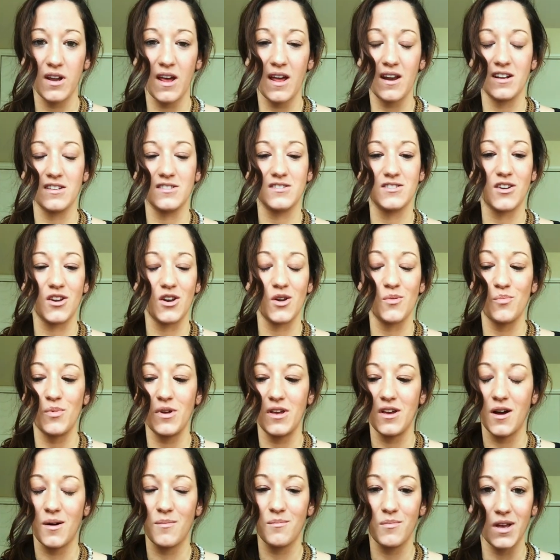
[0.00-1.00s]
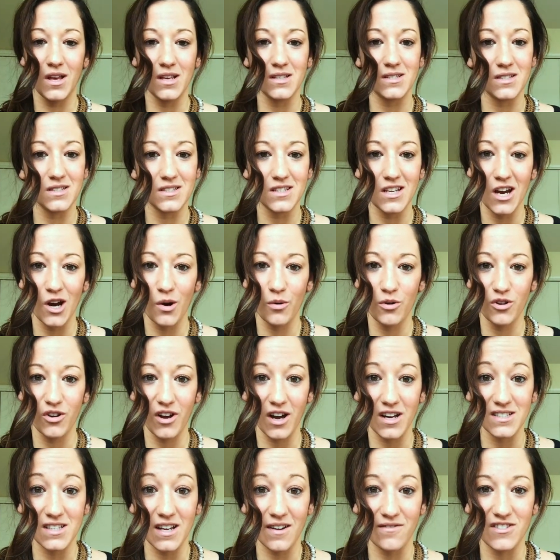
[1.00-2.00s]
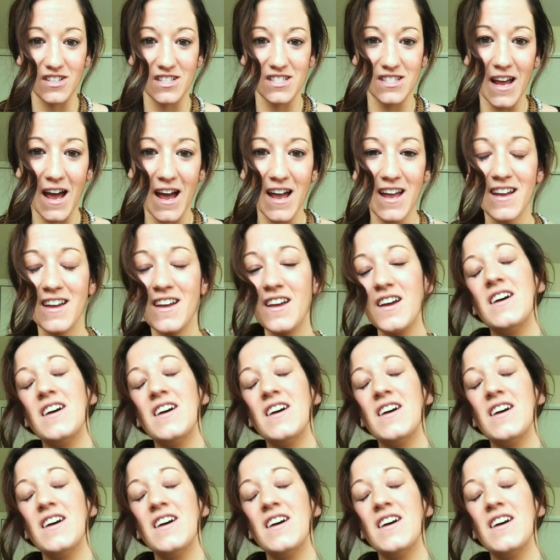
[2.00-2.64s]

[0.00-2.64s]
and it's going to be amazing to hear what you guys have to say.